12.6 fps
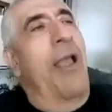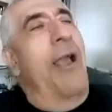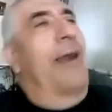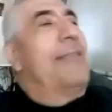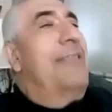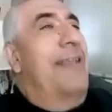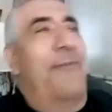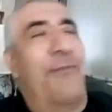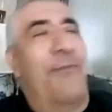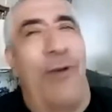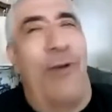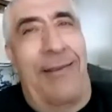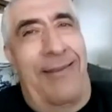I say I have
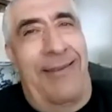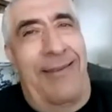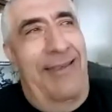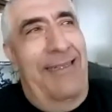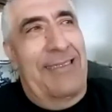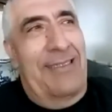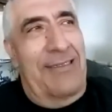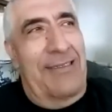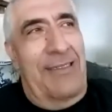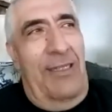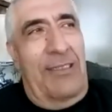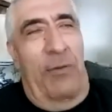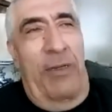no IDs.
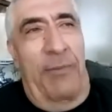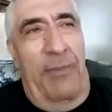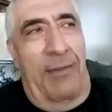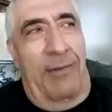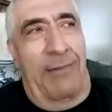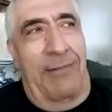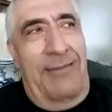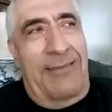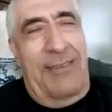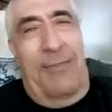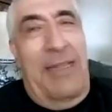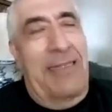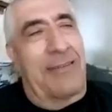So what do you mean?
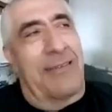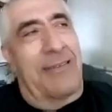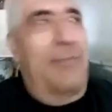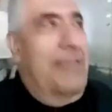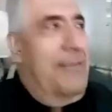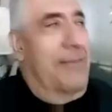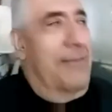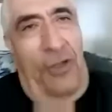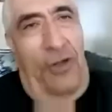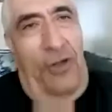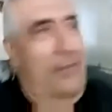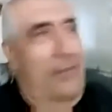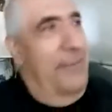He said, you
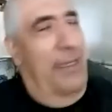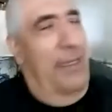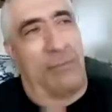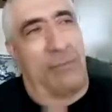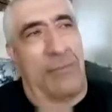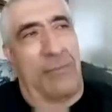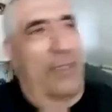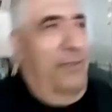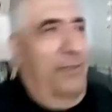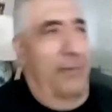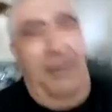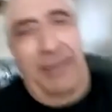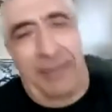know, I'm, you know,
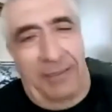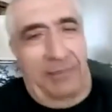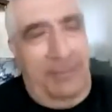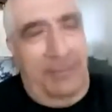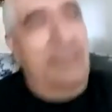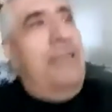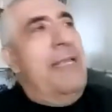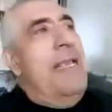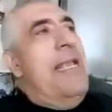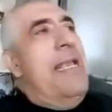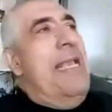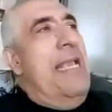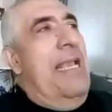illegal.
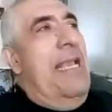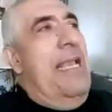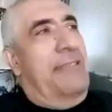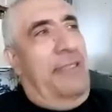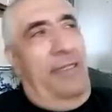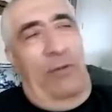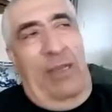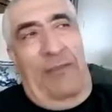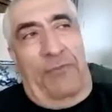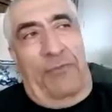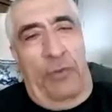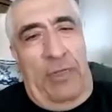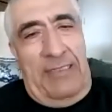And he said, now you have
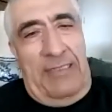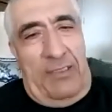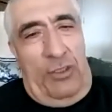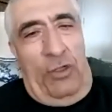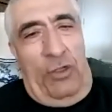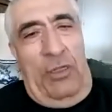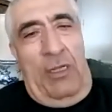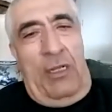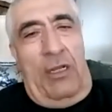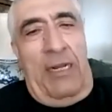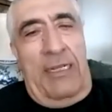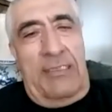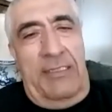two cases to go: car
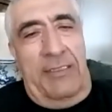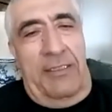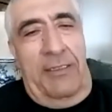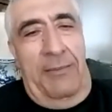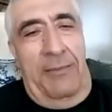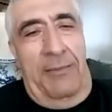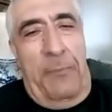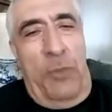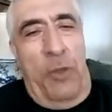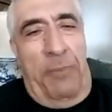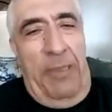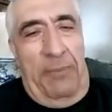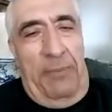accident and no
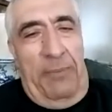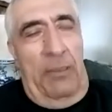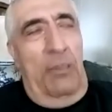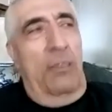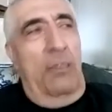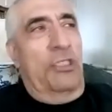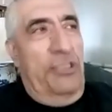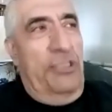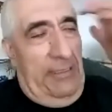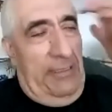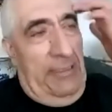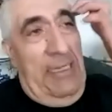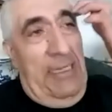paper. Oh
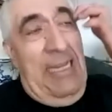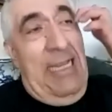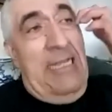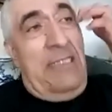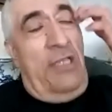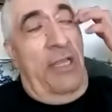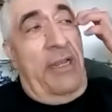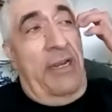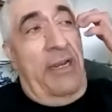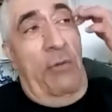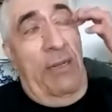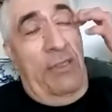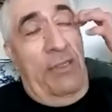shit! So I ran
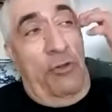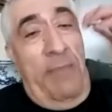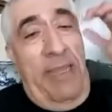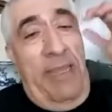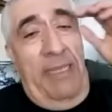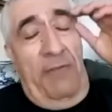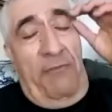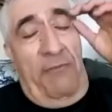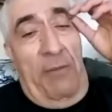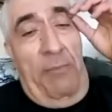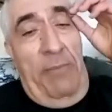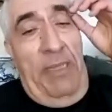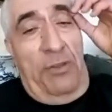away to Maine,
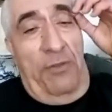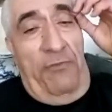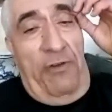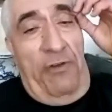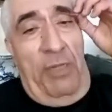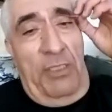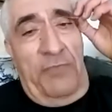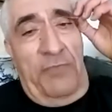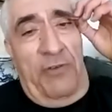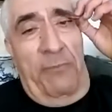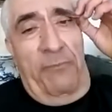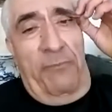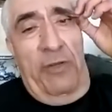from Maine to Vermont,
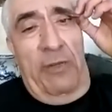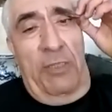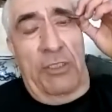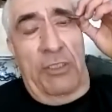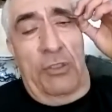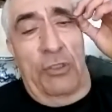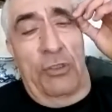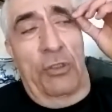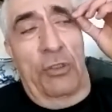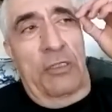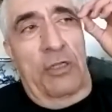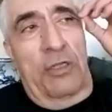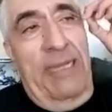from Vermont to
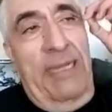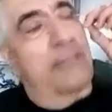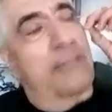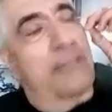Quebec.